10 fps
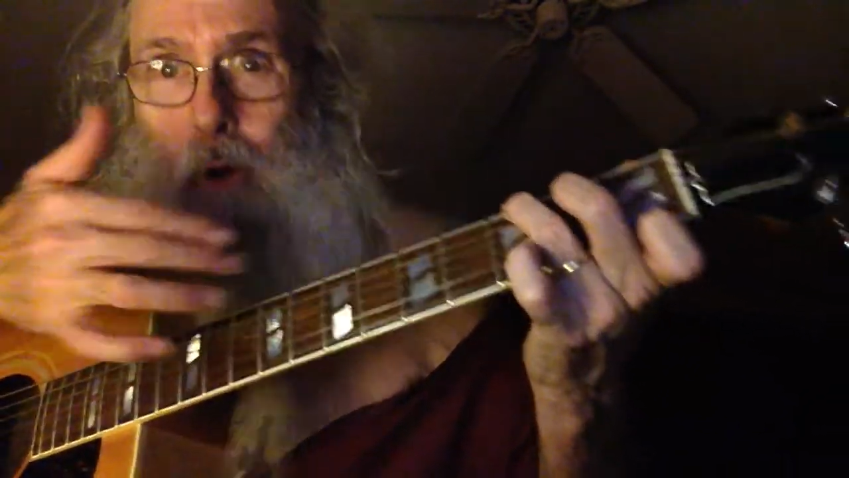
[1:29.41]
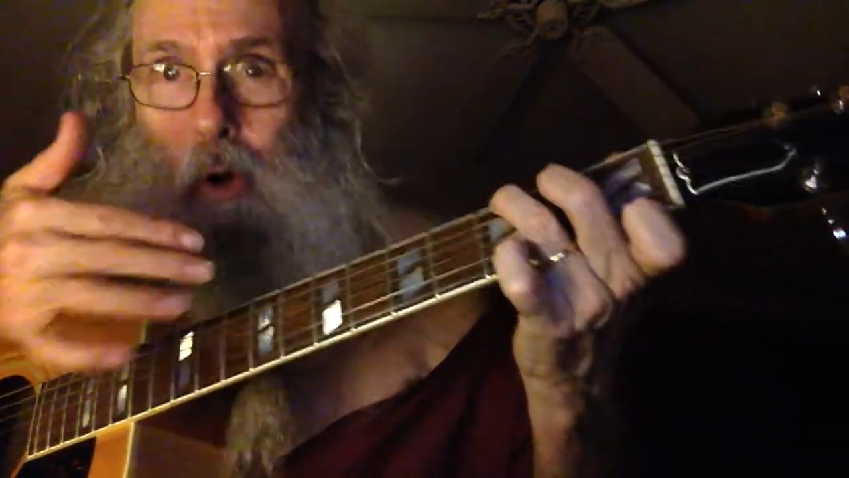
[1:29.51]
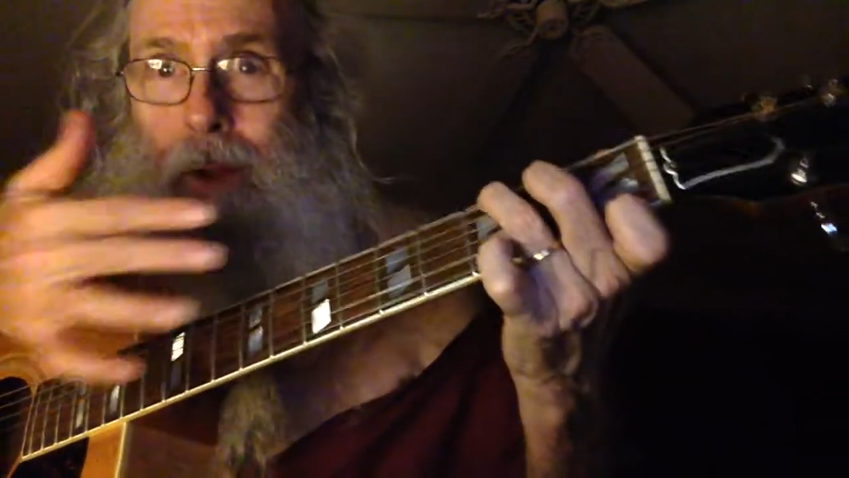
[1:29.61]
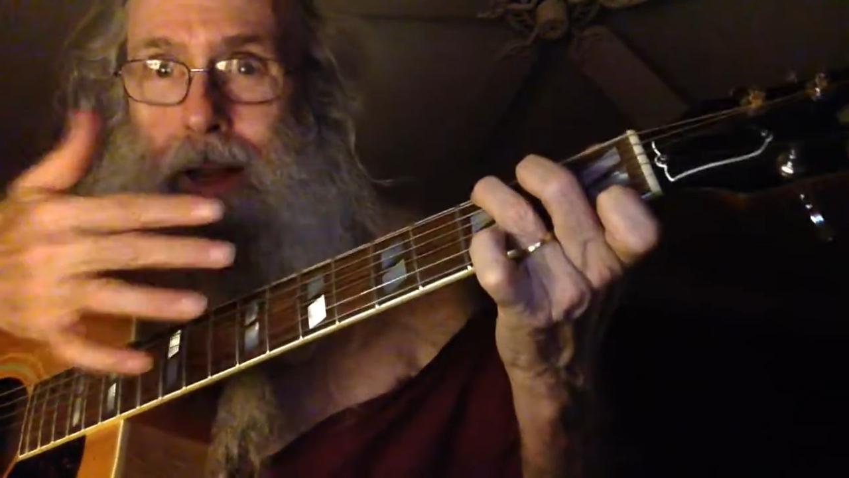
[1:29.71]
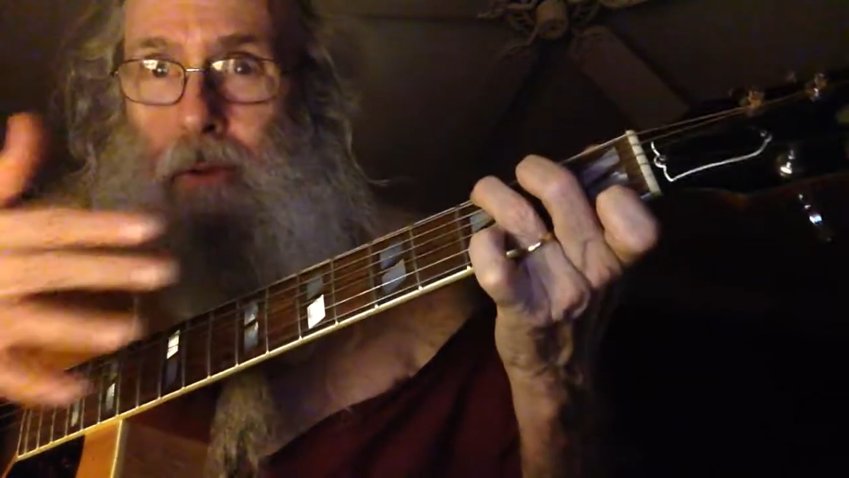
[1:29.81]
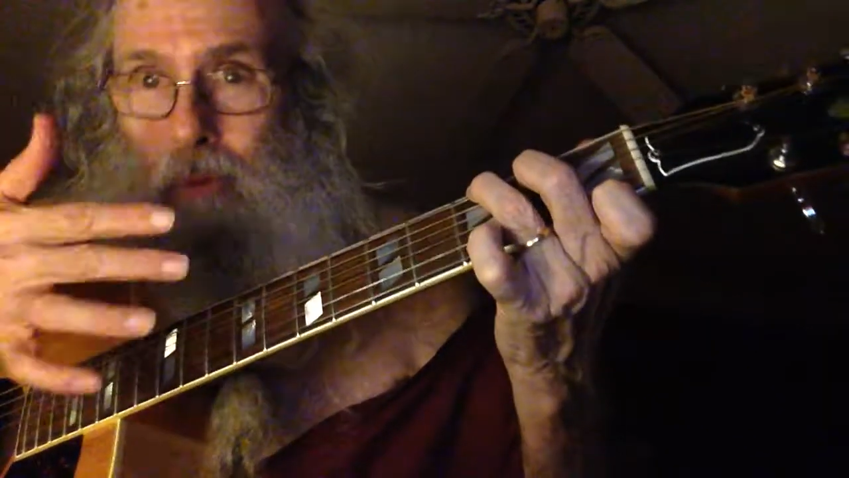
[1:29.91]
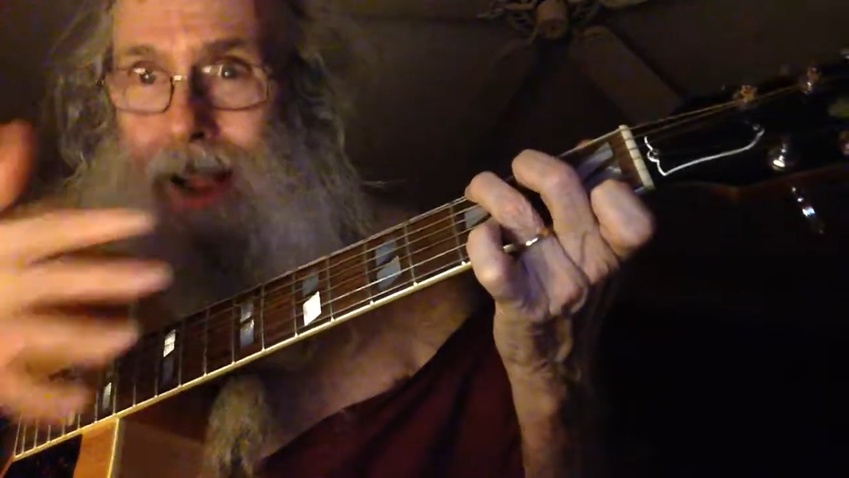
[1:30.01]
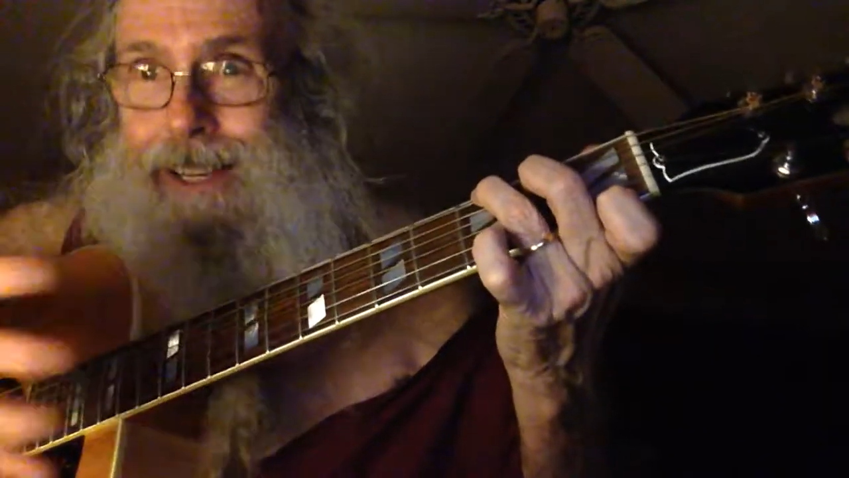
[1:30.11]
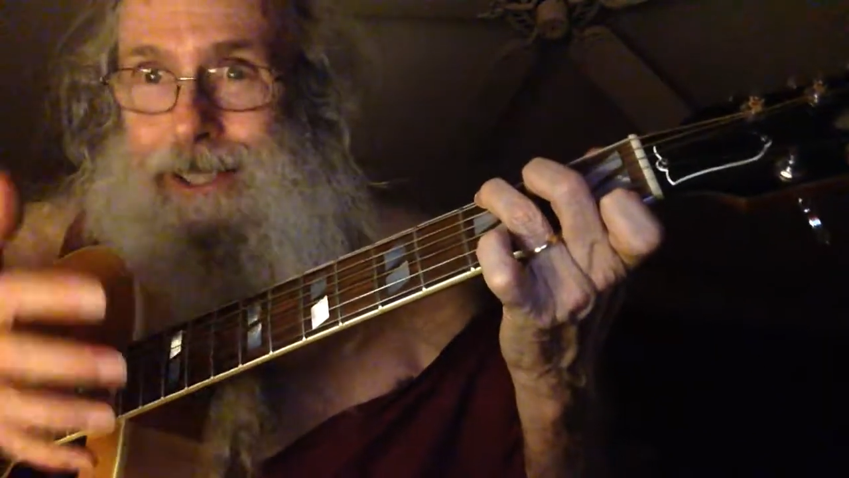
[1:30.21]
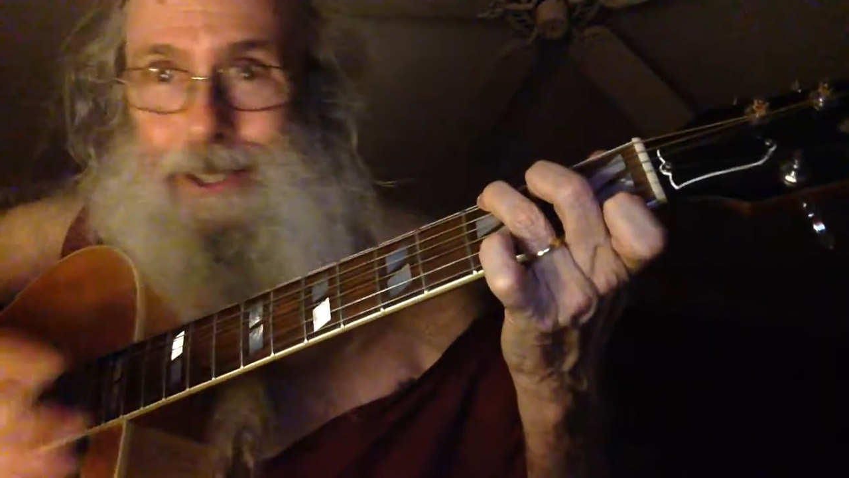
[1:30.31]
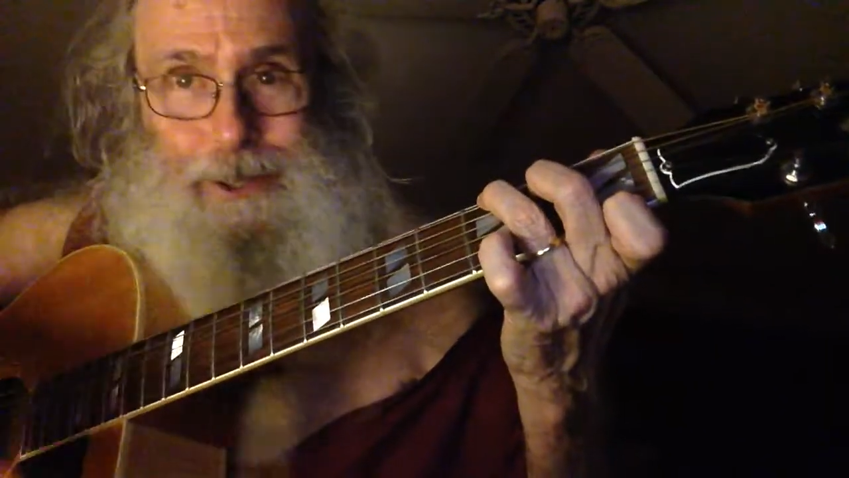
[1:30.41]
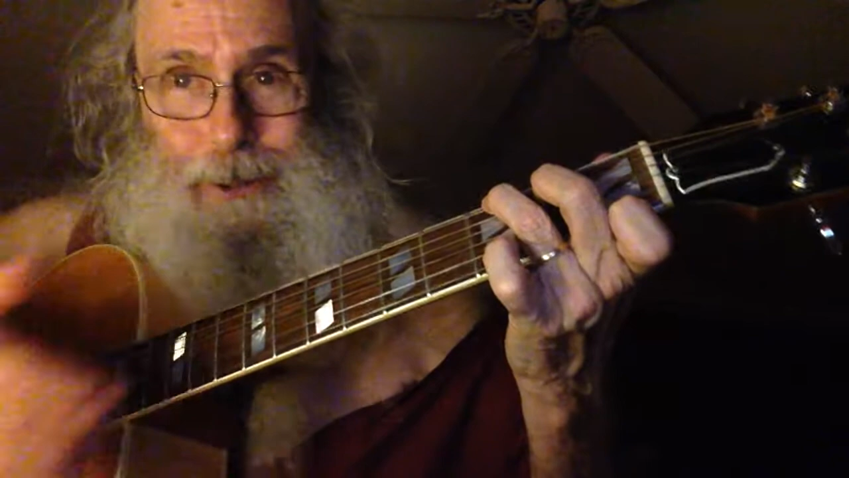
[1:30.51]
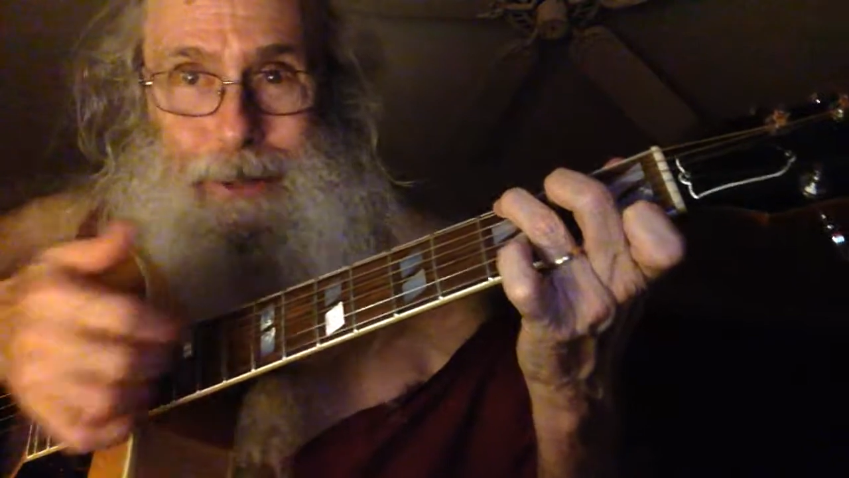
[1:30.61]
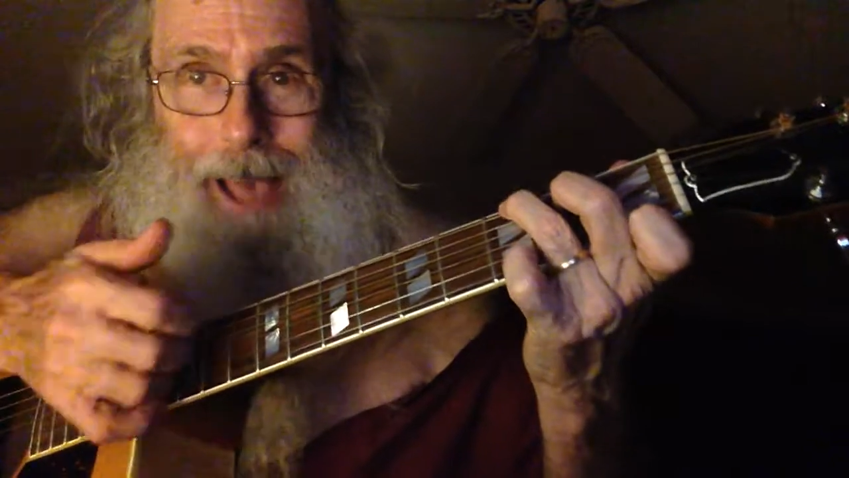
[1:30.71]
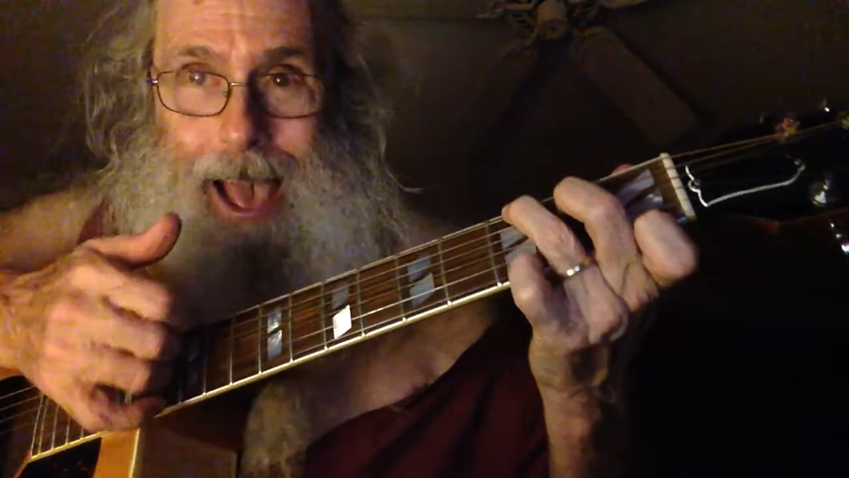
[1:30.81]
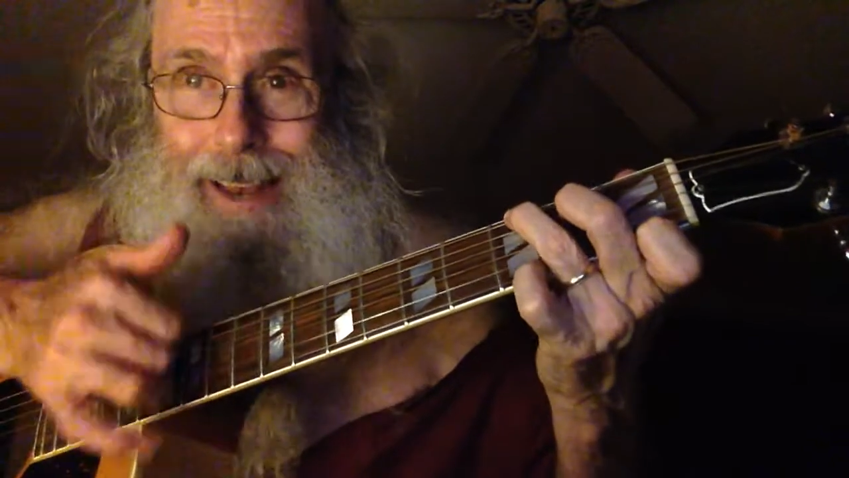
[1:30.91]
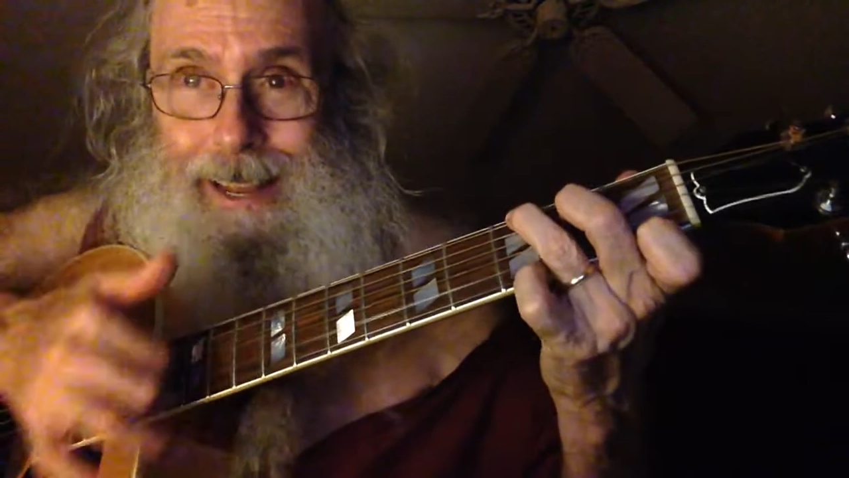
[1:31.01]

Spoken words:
already ready to do that,